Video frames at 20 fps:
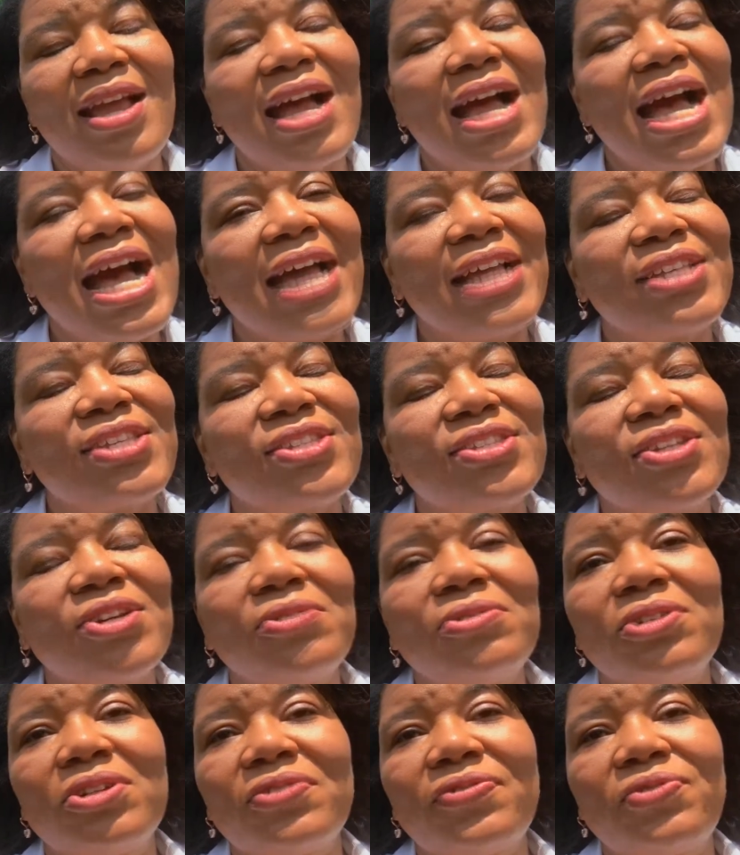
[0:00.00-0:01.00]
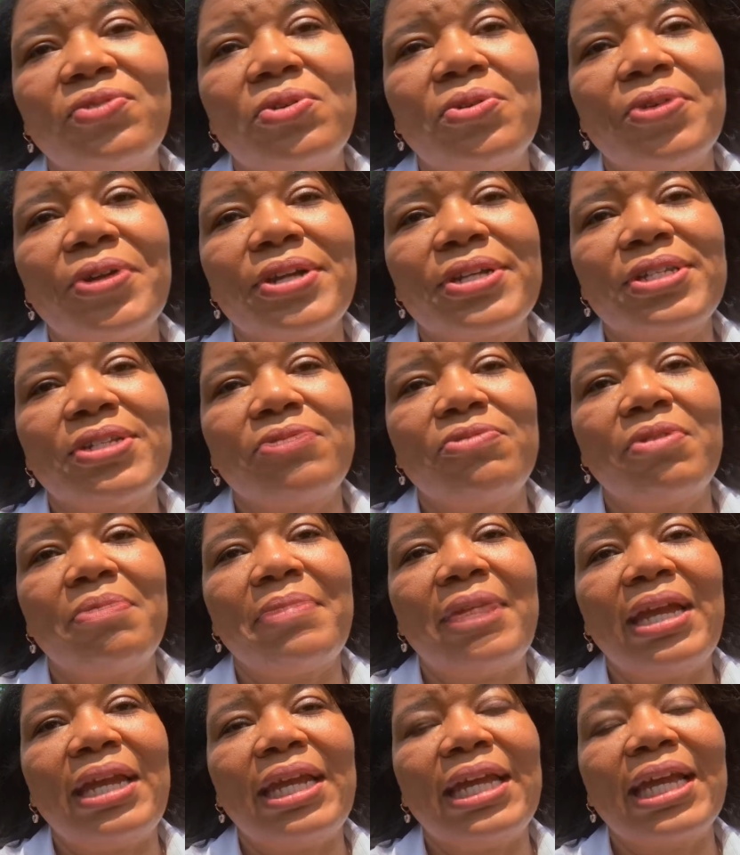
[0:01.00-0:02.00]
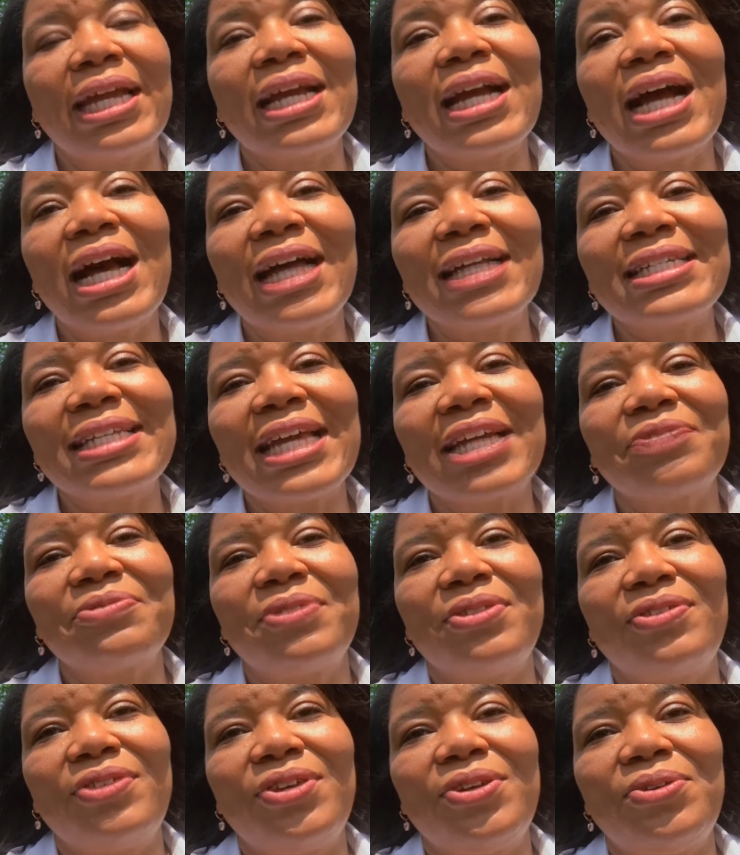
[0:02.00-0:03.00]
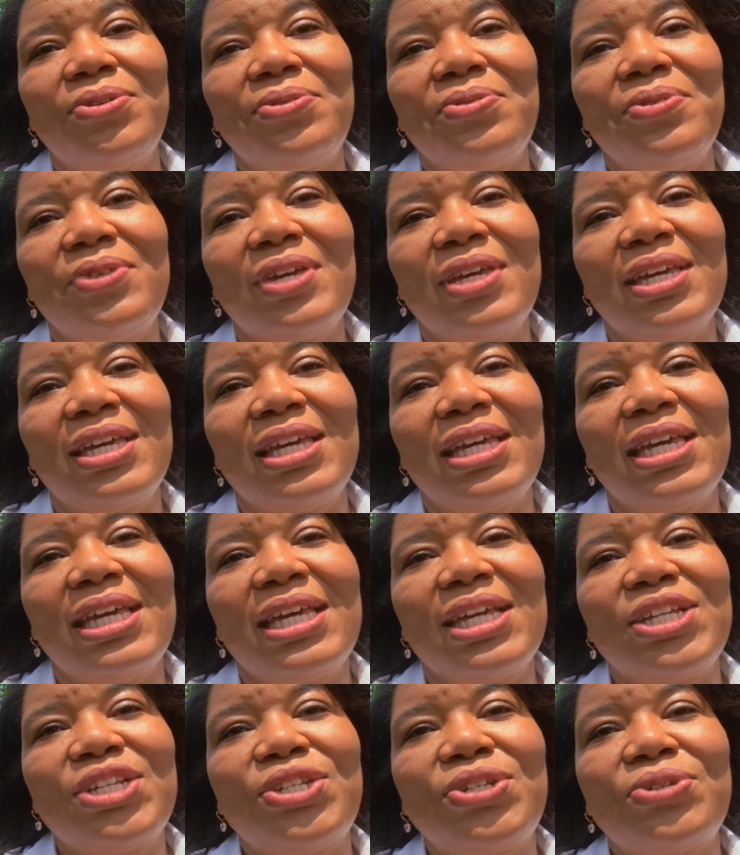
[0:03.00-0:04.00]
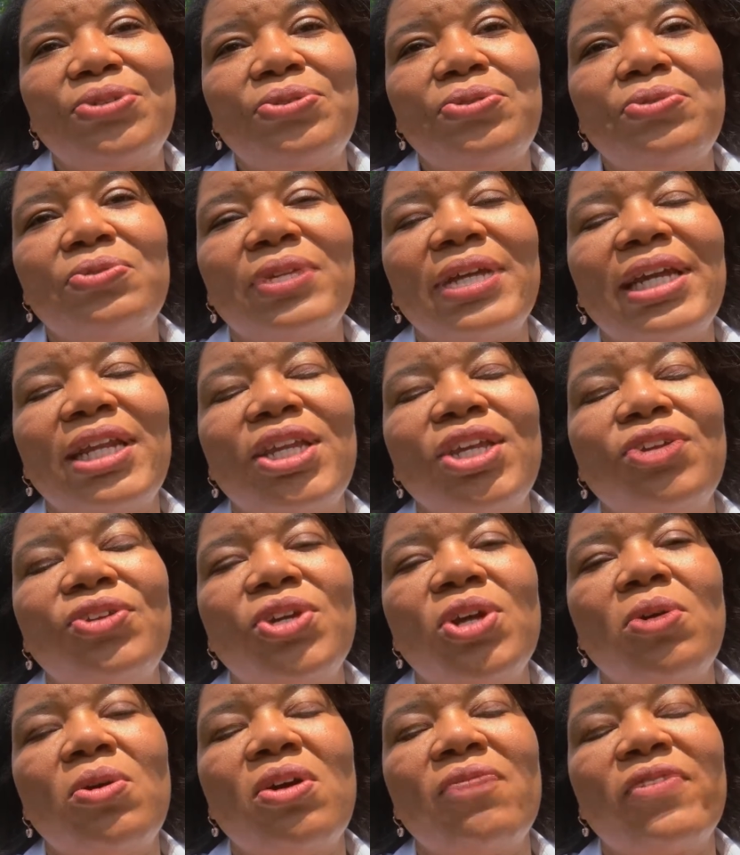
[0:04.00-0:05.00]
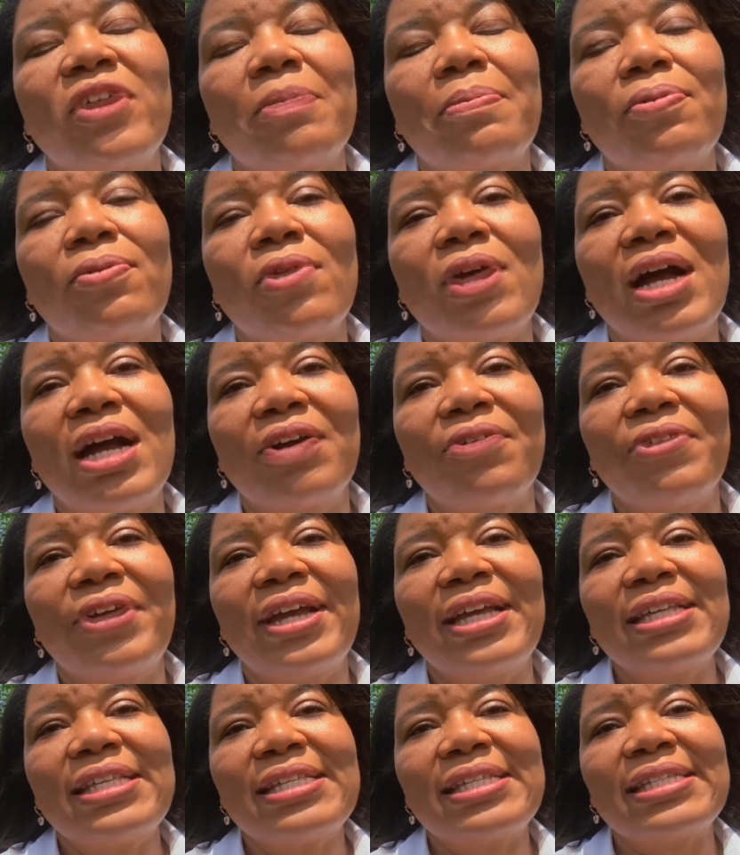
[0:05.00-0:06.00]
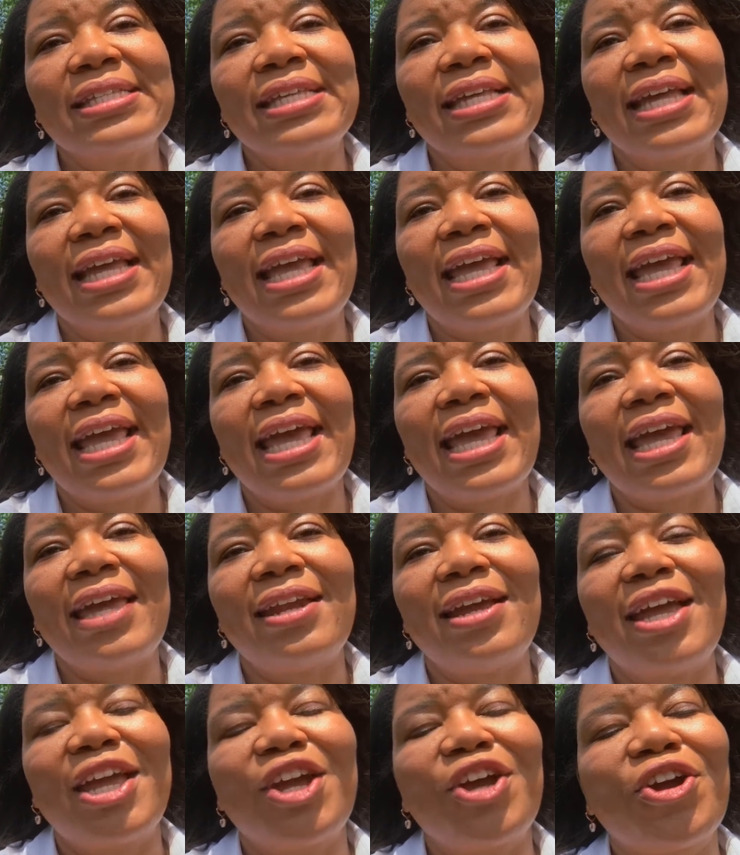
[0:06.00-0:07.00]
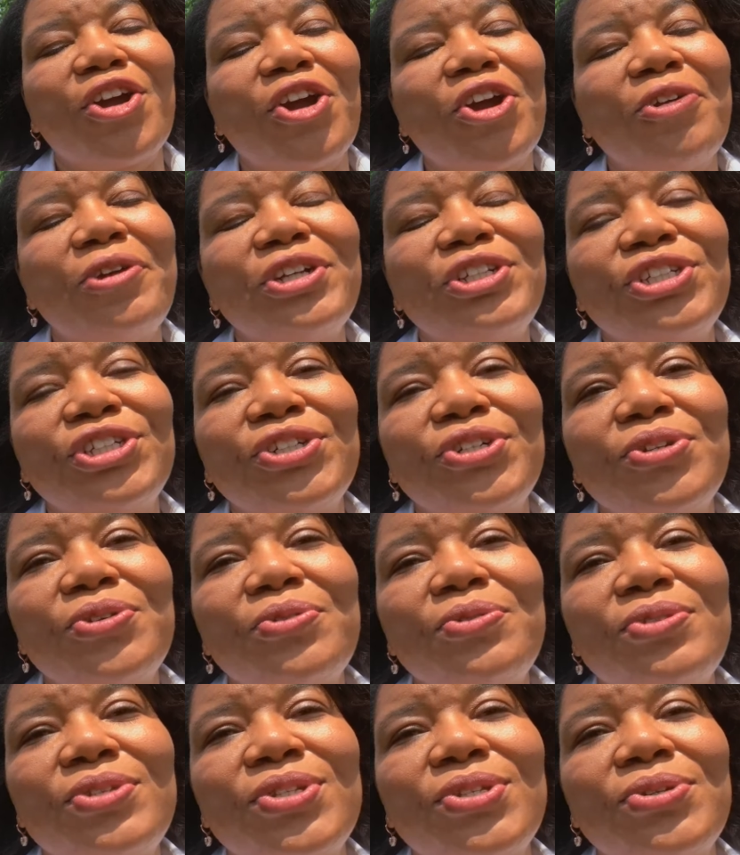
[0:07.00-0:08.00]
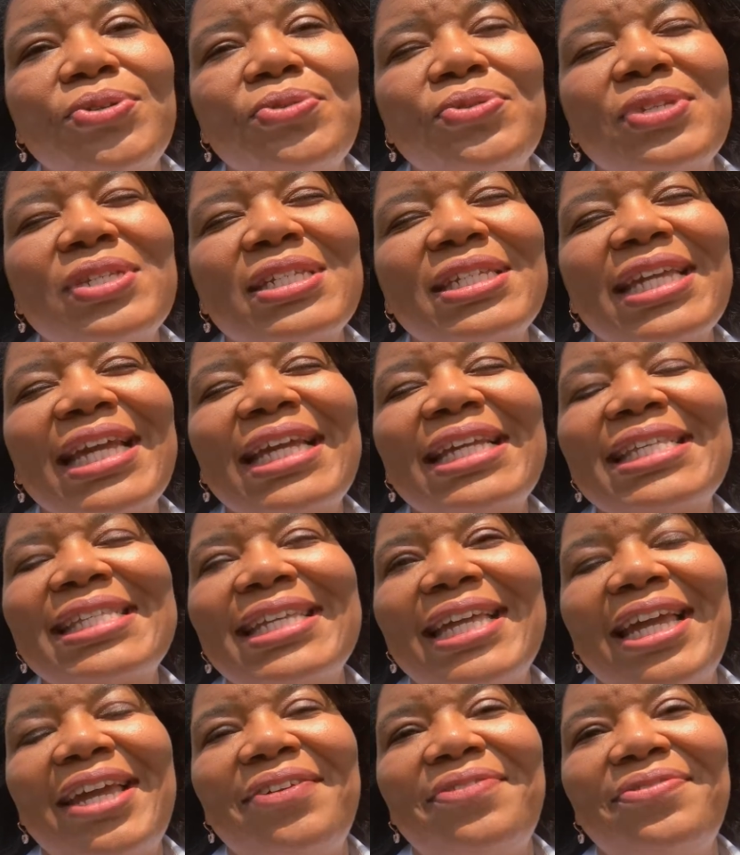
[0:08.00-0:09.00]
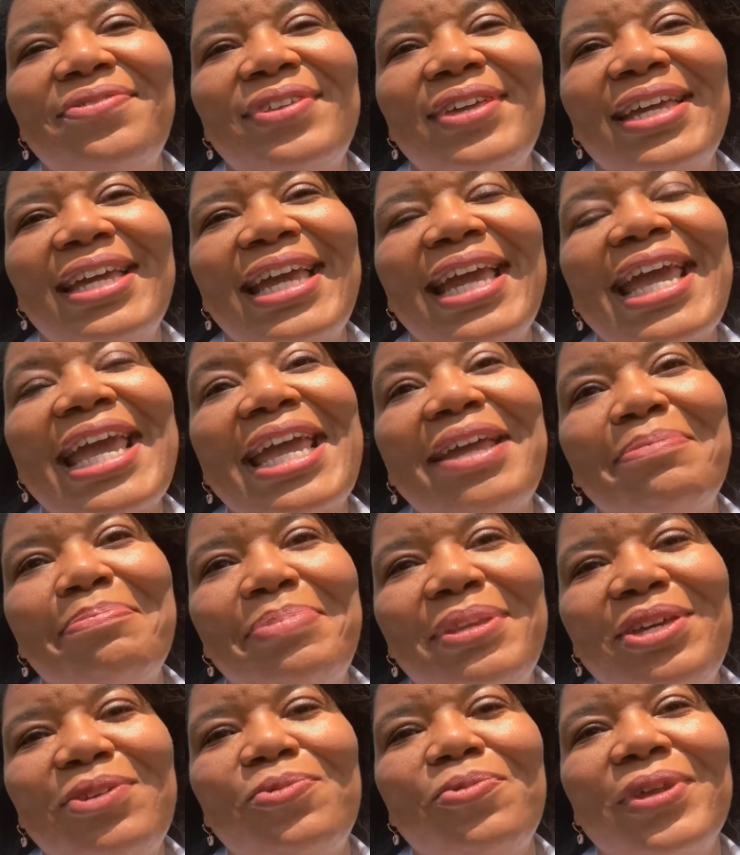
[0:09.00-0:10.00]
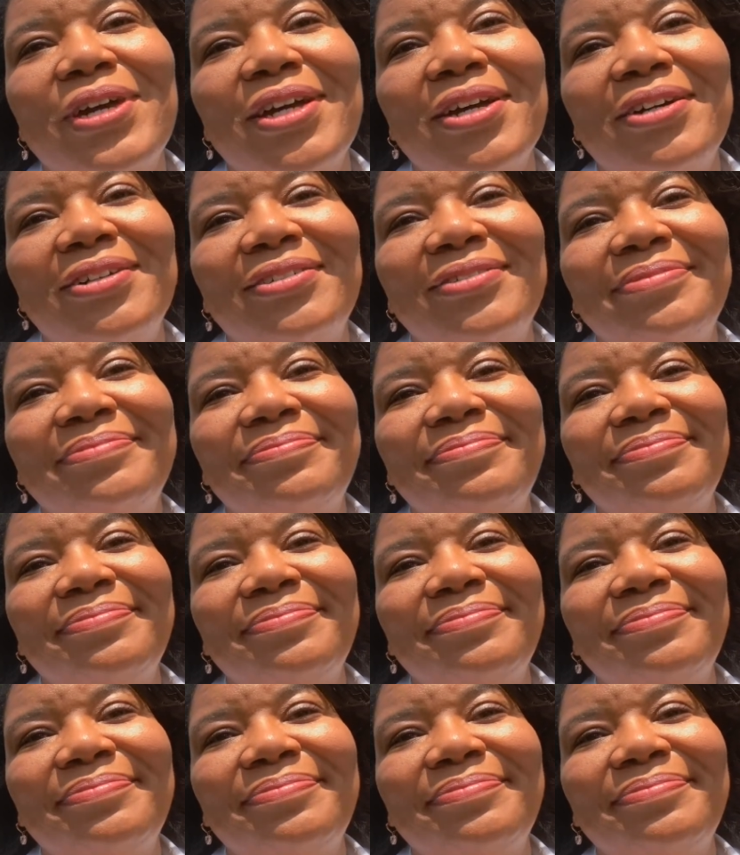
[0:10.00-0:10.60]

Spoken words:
I so look forward to remaining in contact with you, to letting you know of our progress, and I encourage you to stay safe and be well.